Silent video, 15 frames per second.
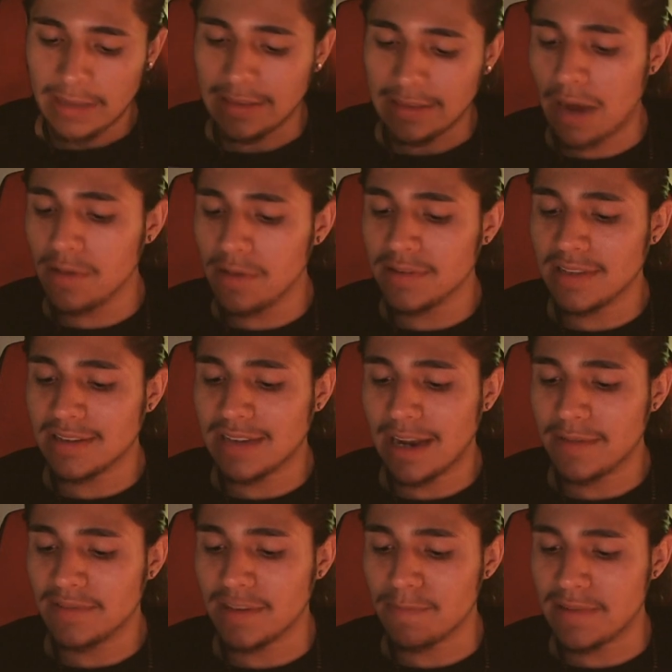Now is the
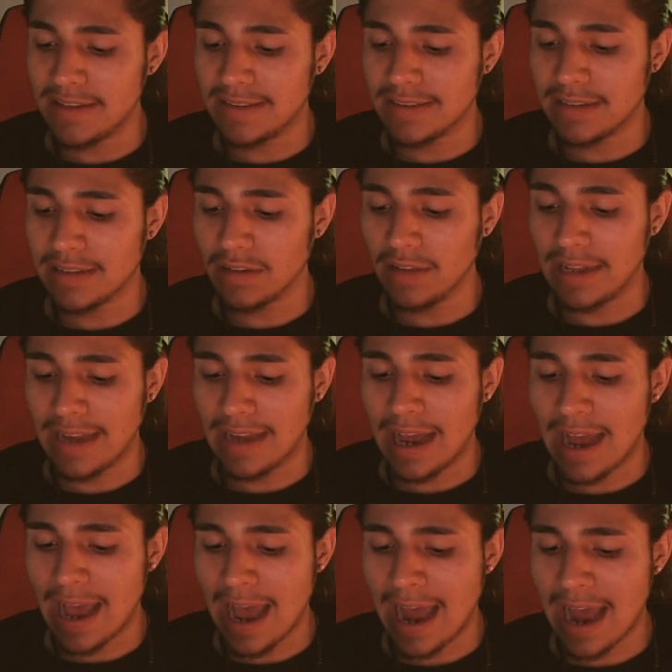time to be still and
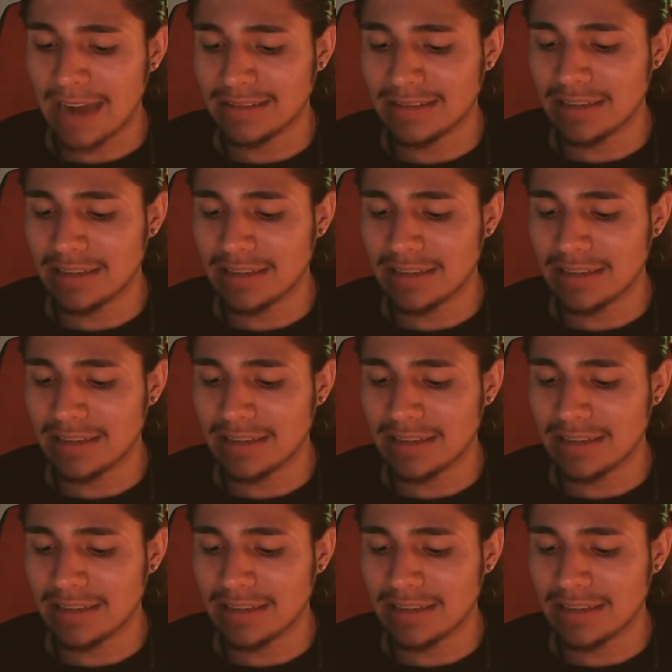not act.